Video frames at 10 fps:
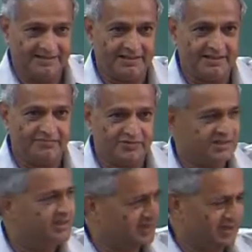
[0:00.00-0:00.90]
that
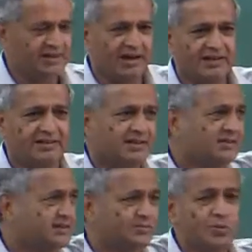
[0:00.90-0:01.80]
Fg and R
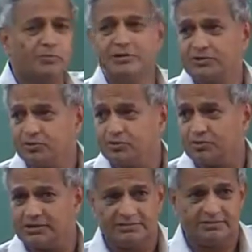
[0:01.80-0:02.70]
cross, that moment you
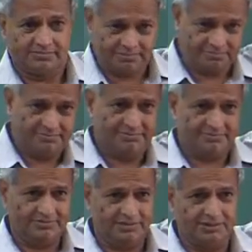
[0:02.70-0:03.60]
took it.
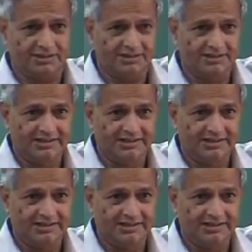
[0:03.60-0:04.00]
Okay.